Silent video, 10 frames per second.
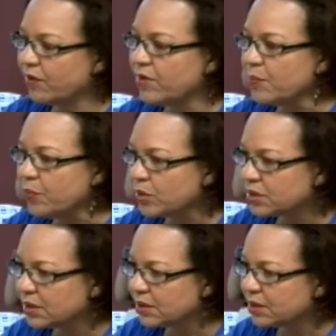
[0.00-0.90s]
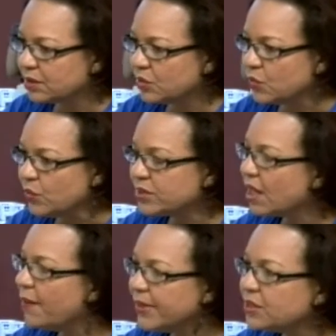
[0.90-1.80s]
important, that who is
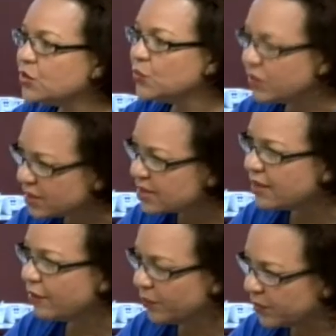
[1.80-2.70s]
coming to do this therapy,